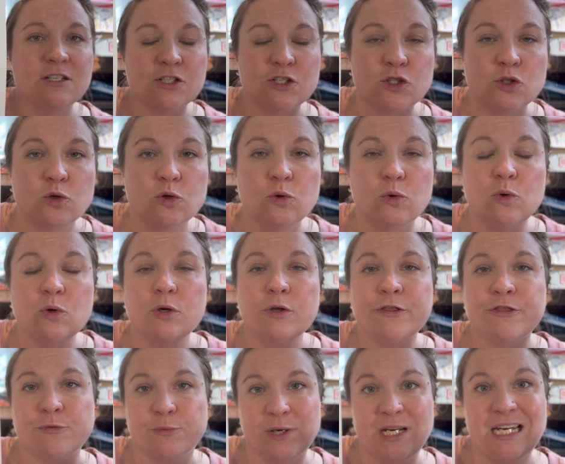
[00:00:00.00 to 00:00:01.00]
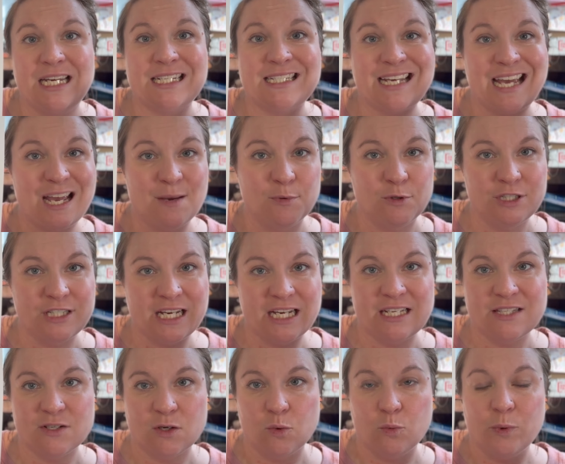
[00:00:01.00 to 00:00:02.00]
to school 3 table
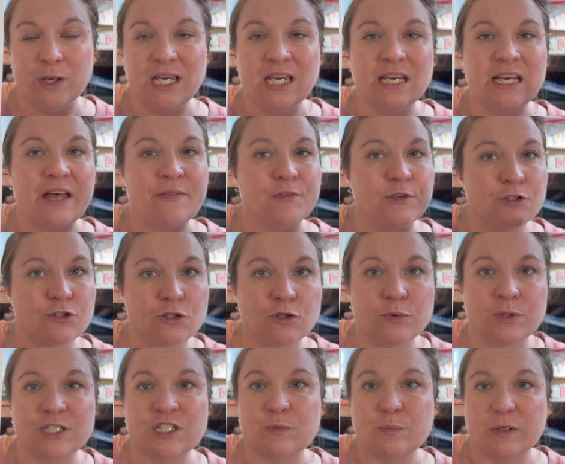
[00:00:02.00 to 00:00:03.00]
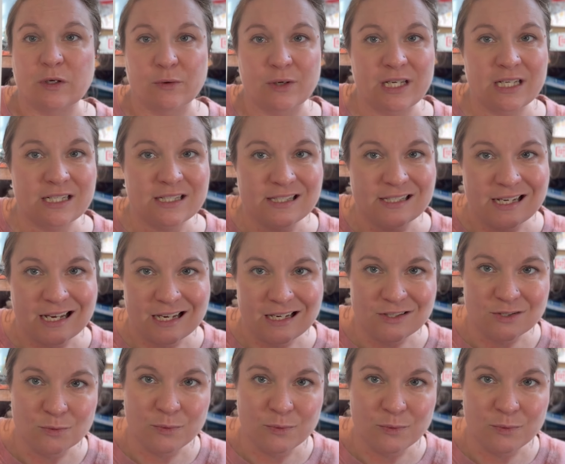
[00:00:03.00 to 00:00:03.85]
days a week and then 2 experience days a